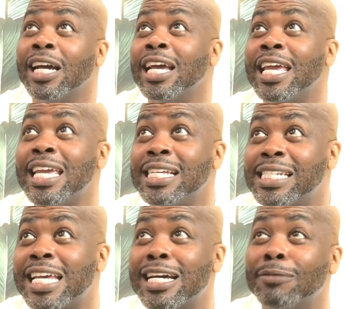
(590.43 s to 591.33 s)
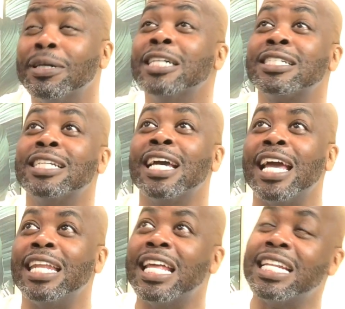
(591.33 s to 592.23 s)
He's him.
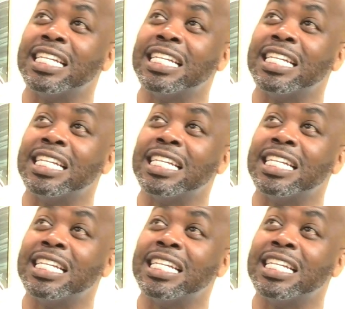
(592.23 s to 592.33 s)
And then